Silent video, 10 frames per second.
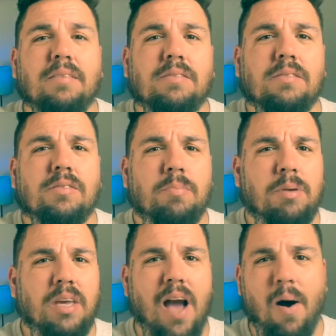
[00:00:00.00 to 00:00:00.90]
to
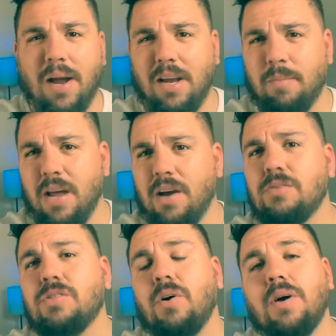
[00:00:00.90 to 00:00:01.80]
be how I am now.
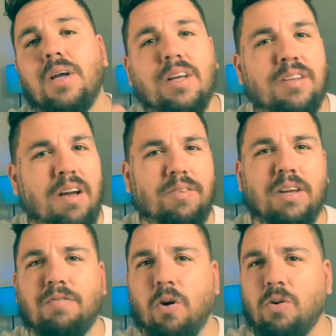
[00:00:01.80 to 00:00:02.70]
So definitely
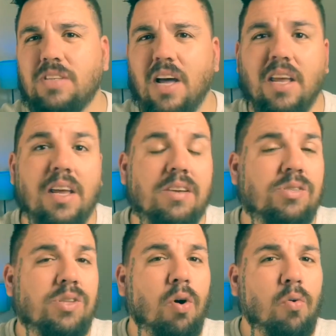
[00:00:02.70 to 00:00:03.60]
invokes that. He is
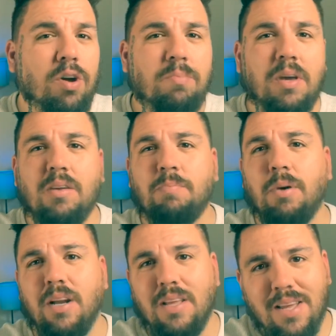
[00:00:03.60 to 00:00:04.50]
still with me,
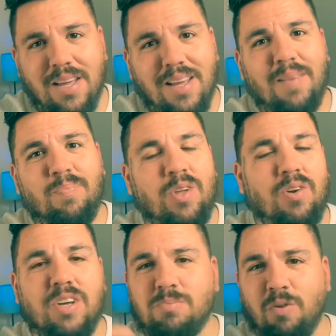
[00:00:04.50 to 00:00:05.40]
but you know,
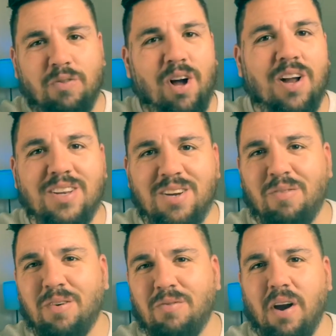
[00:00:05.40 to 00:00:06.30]
he's moved on to
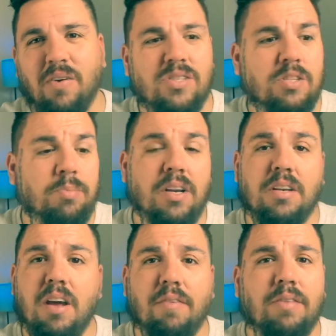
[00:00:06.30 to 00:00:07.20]
different fragrances, but it
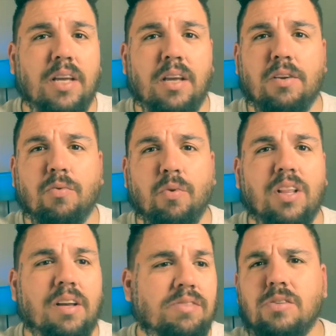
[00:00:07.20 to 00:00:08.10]
definitely
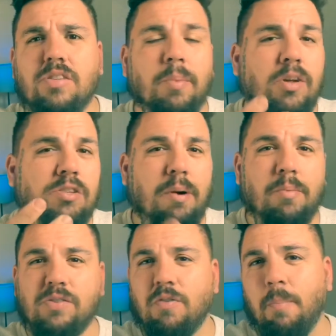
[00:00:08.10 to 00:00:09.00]
relives some of those
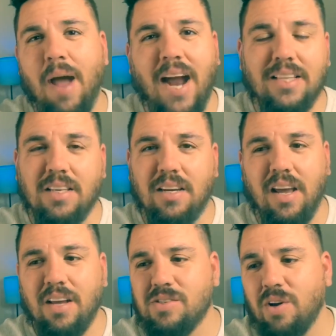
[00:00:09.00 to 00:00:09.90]
memories from back in the
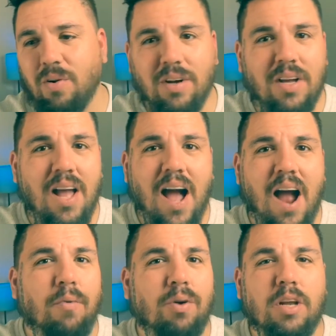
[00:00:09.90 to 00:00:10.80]
day. So I
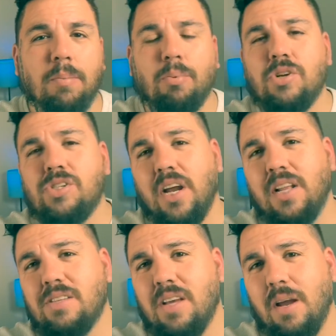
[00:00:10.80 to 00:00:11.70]
really appreciate
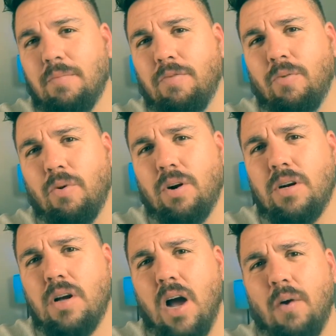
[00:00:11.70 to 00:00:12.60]
it, Sam, for
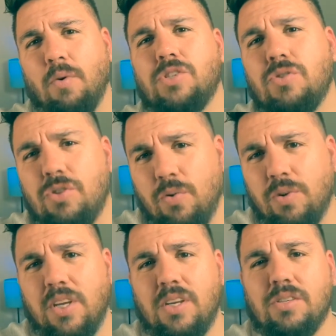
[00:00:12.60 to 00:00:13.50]
what you do with
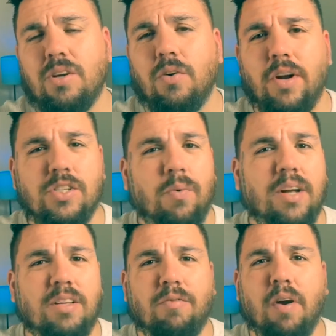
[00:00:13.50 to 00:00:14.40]
these
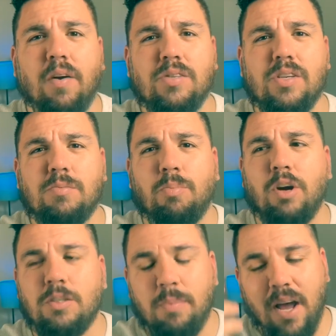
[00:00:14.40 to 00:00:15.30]
resurrected fragrances.
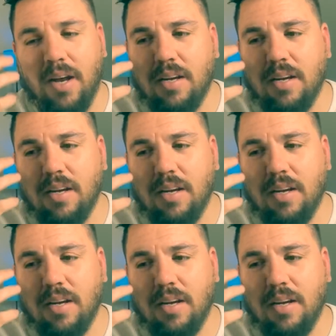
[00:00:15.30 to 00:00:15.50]
Brings back